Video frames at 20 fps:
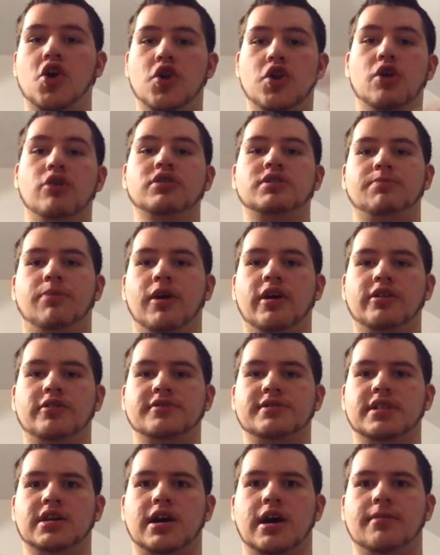No
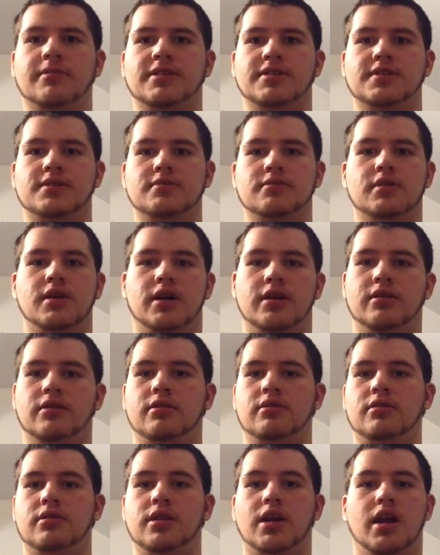spoilers in the comments. None.
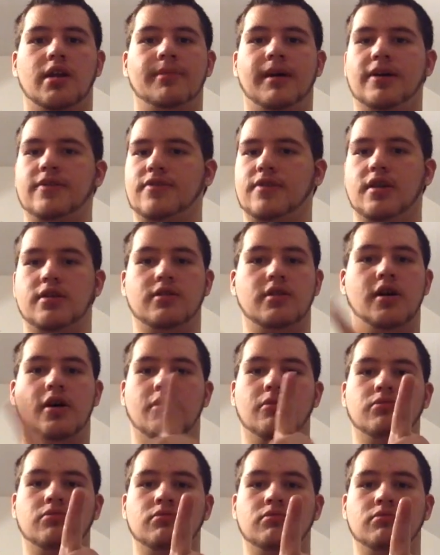None about st-
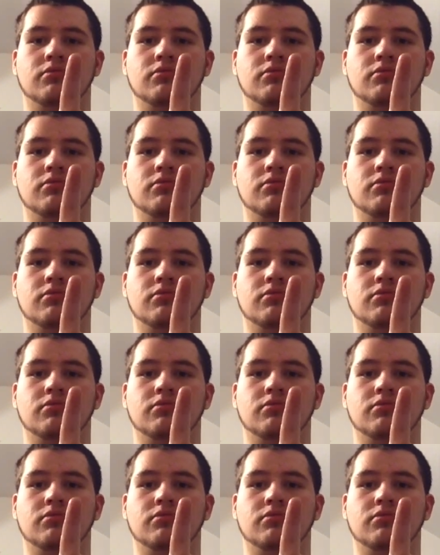no.